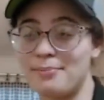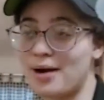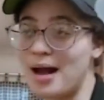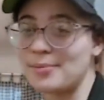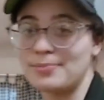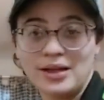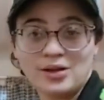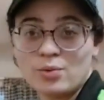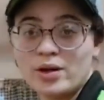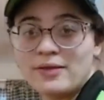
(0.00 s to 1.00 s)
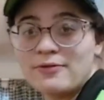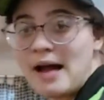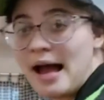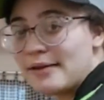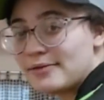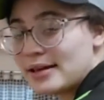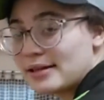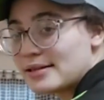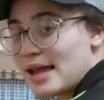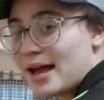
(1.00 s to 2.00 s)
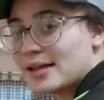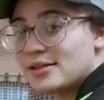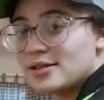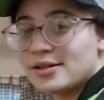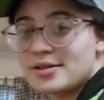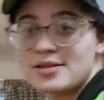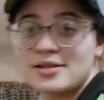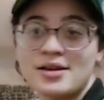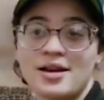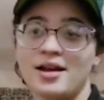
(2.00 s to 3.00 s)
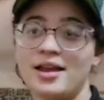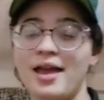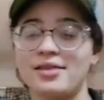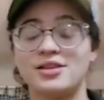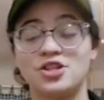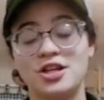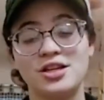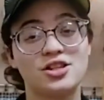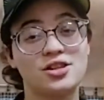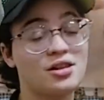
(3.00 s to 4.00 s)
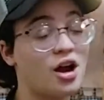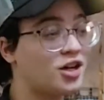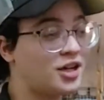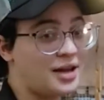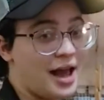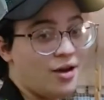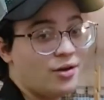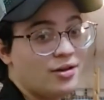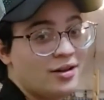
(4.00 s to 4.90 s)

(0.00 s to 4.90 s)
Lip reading: Probably 25 exact years. She's 30 now.